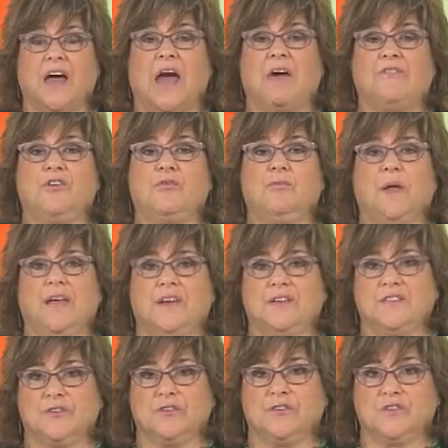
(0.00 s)
have you made a
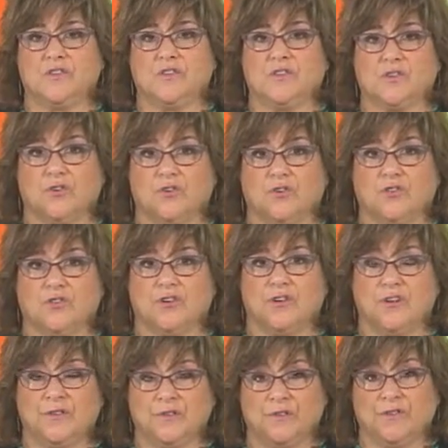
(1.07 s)
diligent search
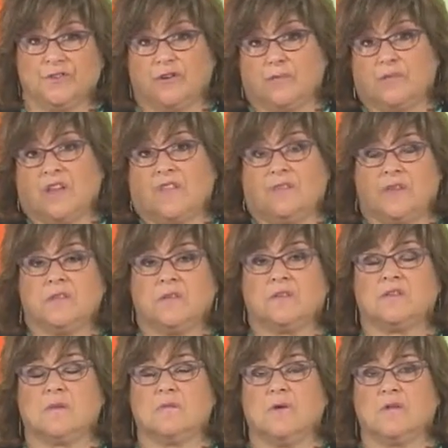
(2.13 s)
to determine that this
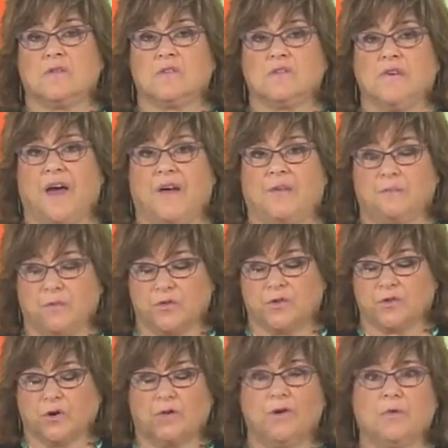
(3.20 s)
is the
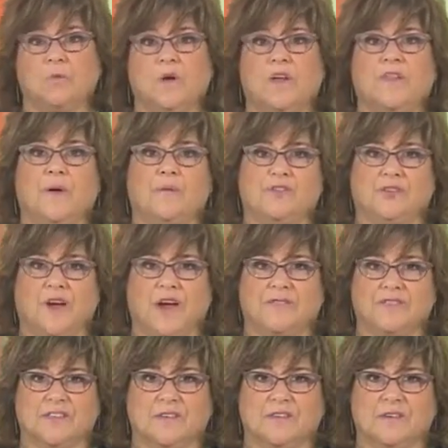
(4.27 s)
most current will that was
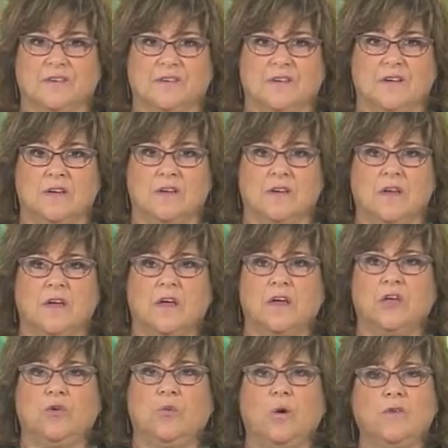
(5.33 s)
drafted?
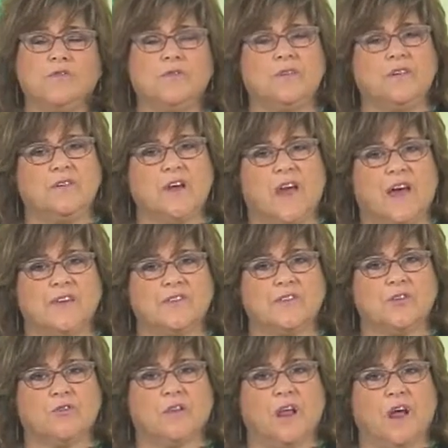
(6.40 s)
You also need to
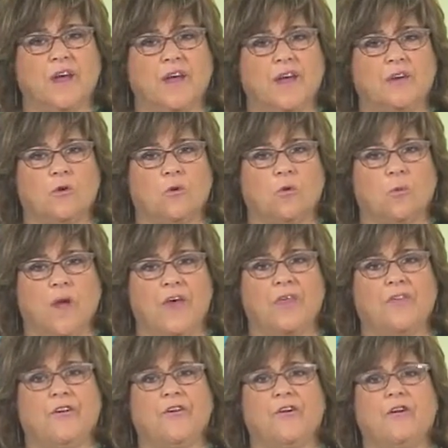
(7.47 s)
ask your client
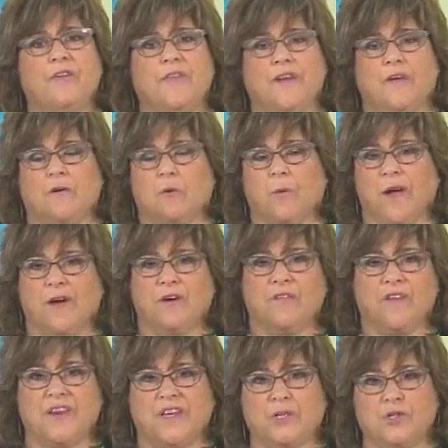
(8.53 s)
whether they're aware
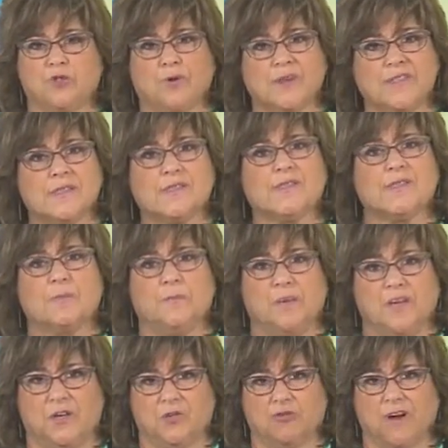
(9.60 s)
of any trusts
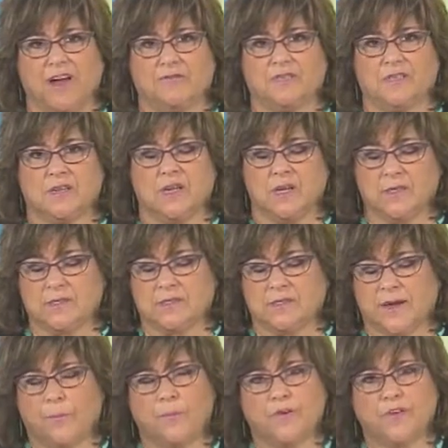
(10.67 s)
being drafted,
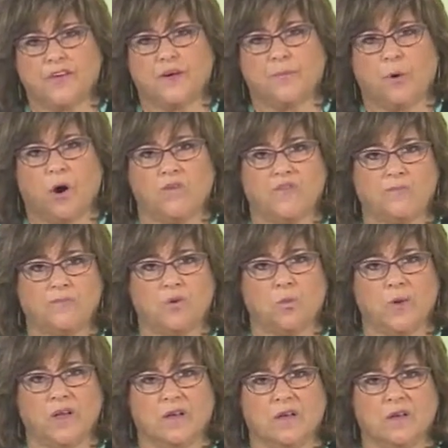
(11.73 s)
separate and apart from the
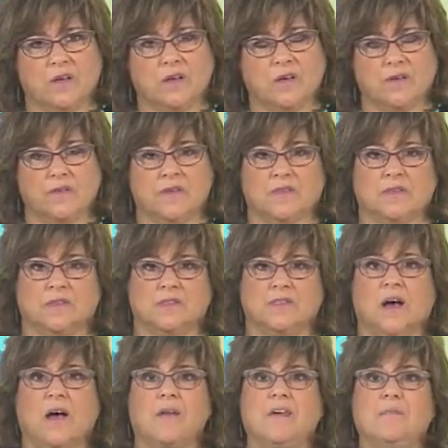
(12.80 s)
will. This is a
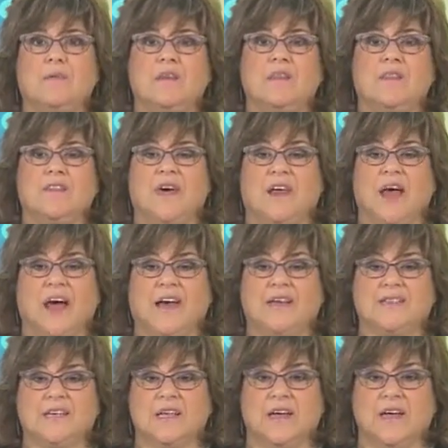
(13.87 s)
document that has